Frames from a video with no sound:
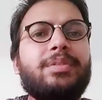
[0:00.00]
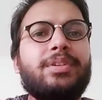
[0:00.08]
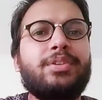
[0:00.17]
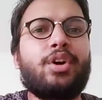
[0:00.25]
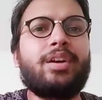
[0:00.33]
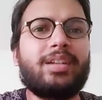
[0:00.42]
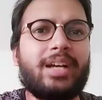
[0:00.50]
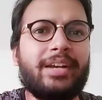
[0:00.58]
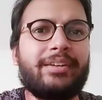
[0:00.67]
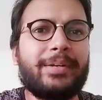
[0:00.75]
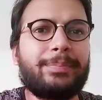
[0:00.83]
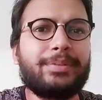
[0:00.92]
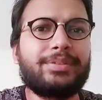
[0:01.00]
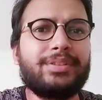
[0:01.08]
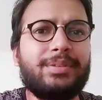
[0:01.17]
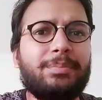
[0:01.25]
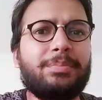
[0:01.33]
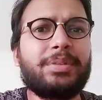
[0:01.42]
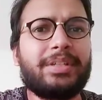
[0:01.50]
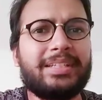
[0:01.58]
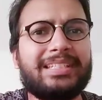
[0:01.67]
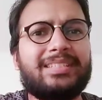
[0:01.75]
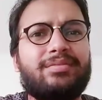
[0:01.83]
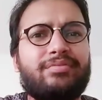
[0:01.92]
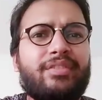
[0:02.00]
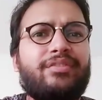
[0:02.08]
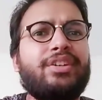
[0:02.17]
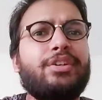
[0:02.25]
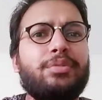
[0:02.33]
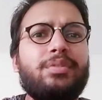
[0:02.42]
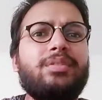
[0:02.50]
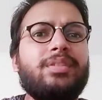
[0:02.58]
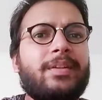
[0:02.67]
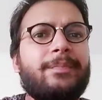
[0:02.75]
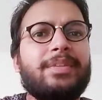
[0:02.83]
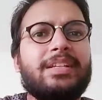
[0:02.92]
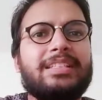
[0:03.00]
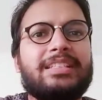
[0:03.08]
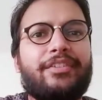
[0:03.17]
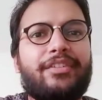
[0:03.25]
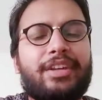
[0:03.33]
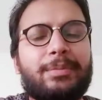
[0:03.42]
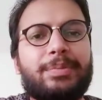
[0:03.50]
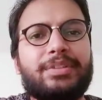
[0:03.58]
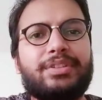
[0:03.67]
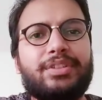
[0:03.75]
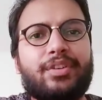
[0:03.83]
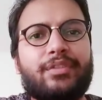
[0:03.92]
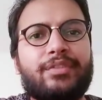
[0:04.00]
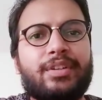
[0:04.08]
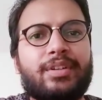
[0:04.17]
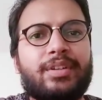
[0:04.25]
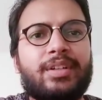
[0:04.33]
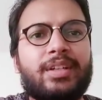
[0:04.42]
Not 100%, but yes, 50 to 70% of the